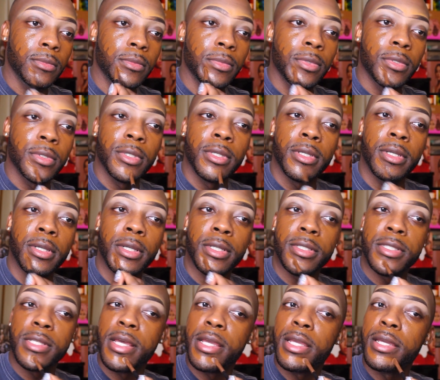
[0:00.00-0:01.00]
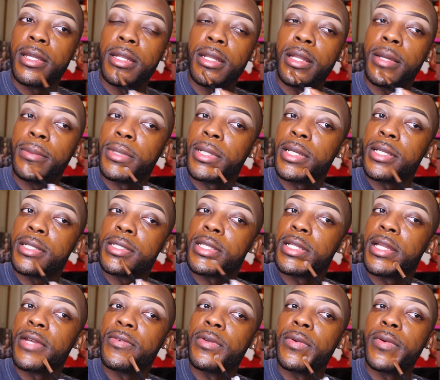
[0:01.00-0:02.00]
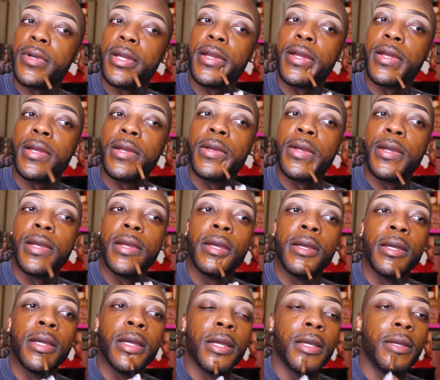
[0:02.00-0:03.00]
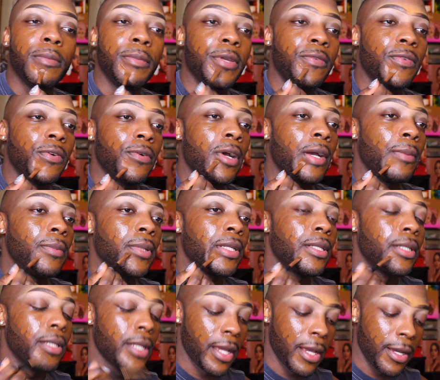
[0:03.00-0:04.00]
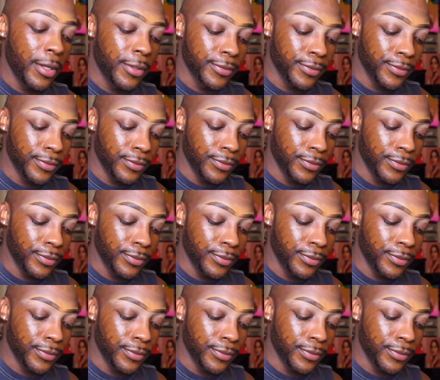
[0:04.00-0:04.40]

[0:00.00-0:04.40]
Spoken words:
But yeah, I take it and I place it everywhere before I blend it out.